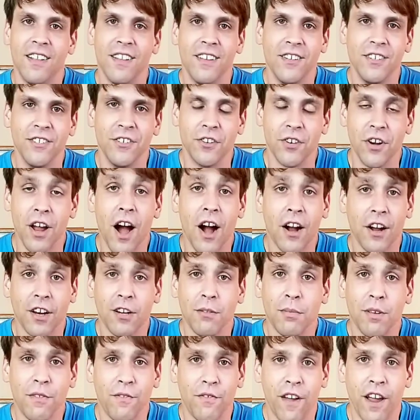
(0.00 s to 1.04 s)
You're not going to
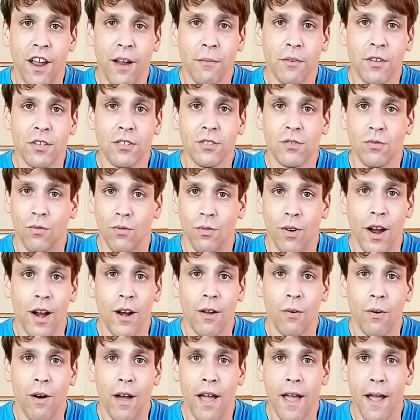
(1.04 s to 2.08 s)
be famous right
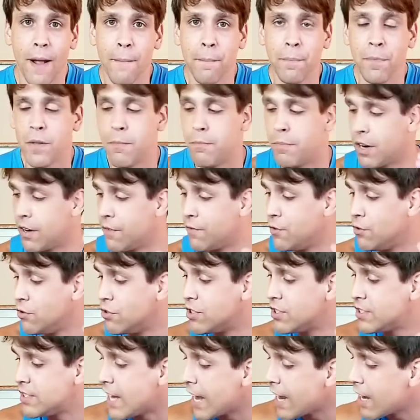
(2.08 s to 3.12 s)
away, but if you
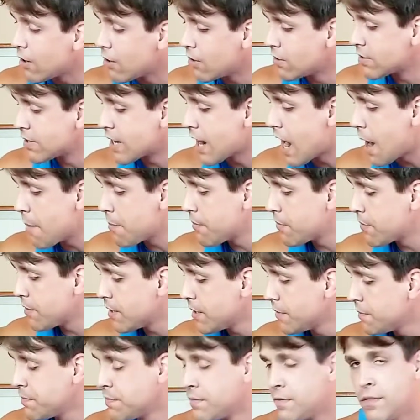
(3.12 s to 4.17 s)
stay on top of
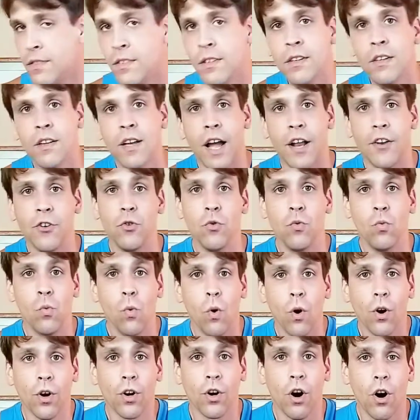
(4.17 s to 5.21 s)
it and you
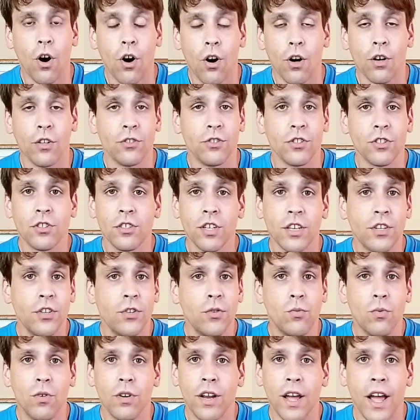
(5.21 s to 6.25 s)
work hard, just like you
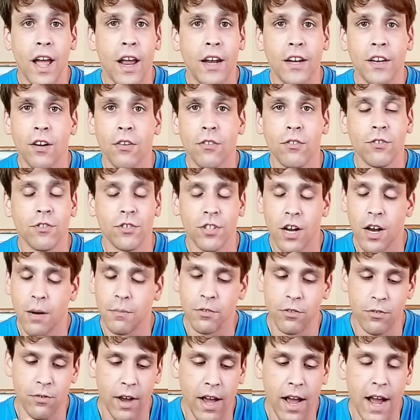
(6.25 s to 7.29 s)
would any other job,
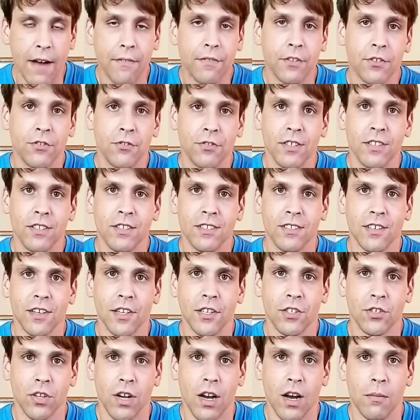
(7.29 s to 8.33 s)
you have to treat this like a
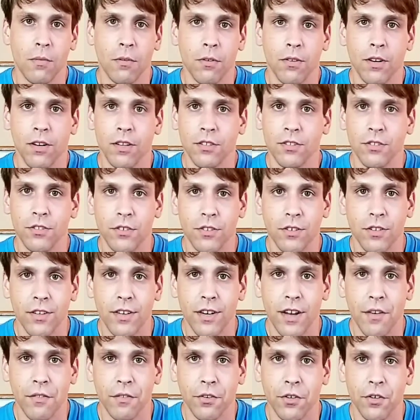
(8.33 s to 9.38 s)
job or else you're
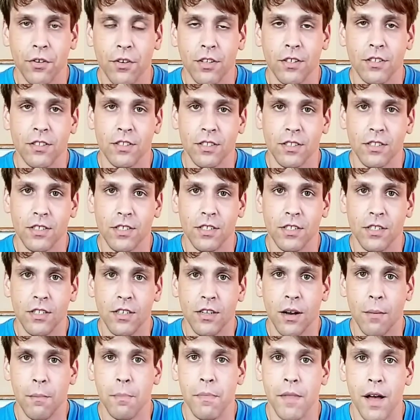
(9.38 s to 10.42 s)
never going to succeed.
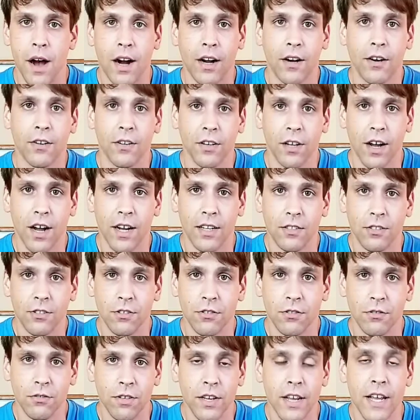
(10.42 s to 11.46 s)
I'm not going to lie to
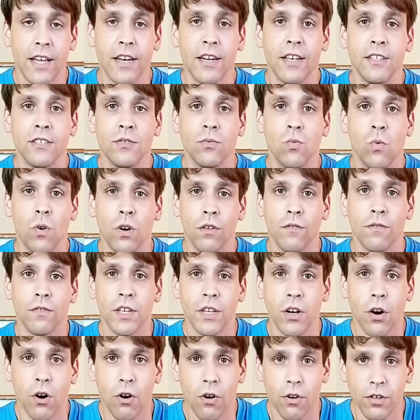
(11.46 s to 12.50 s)
you. It is one of the
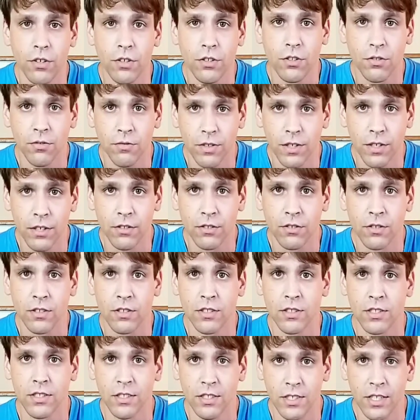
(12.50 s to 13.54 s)
hardest careers to
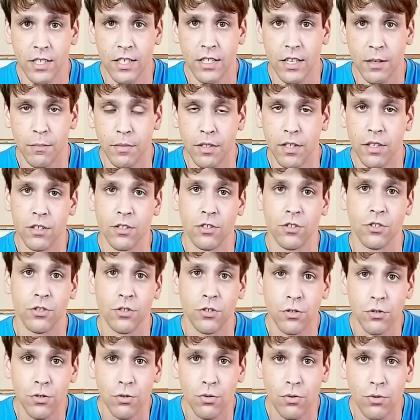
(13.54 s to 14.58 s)
succeed in because
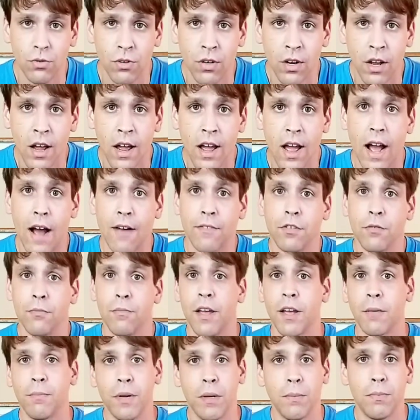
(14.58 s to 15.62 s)
you have to
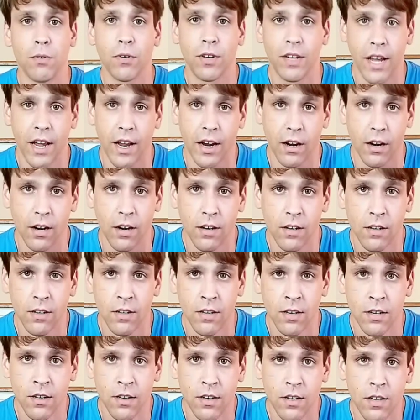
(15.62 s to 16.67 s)
make people care.
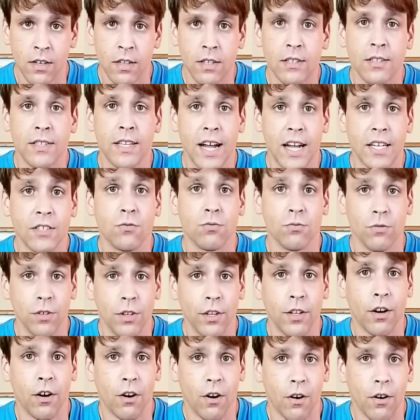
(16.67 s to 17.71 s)
That's really
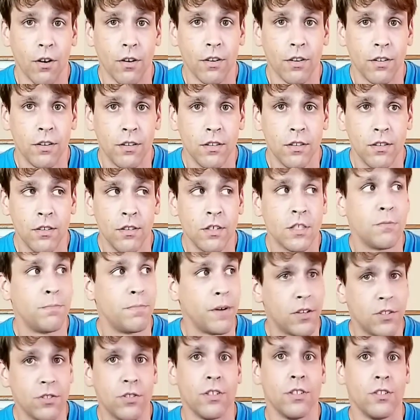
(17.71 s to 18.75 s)
hard,
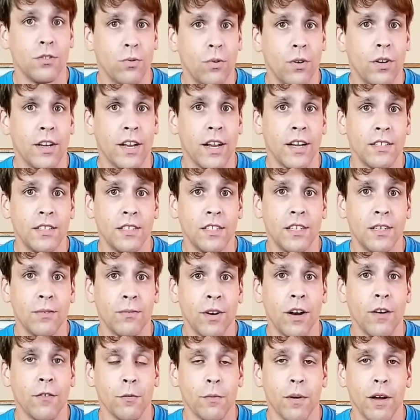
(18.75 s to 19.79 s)
especially in 2018 when
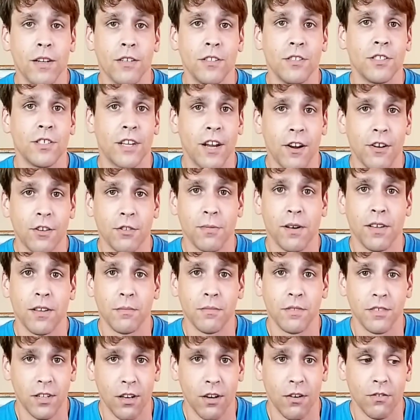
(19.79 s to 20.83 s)
everybody just cares about
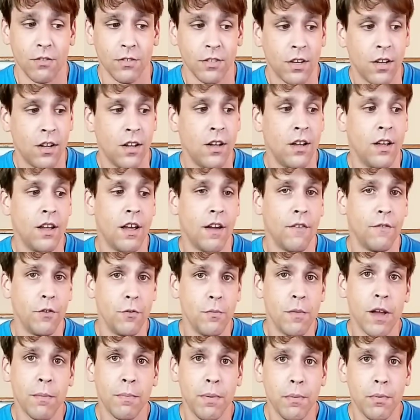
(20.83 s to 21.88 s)
themselves. If you
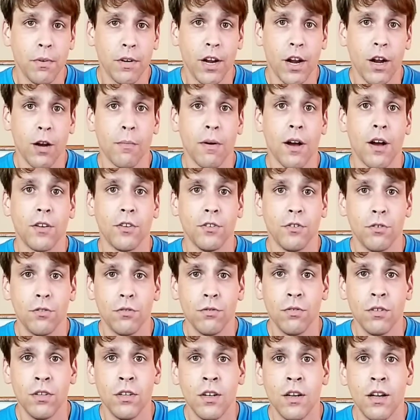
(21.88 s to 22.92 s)
make people care about you
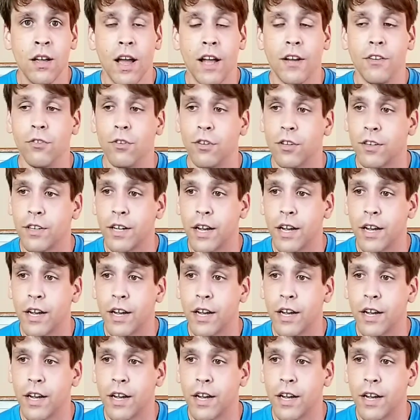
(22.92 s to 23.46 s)
and you're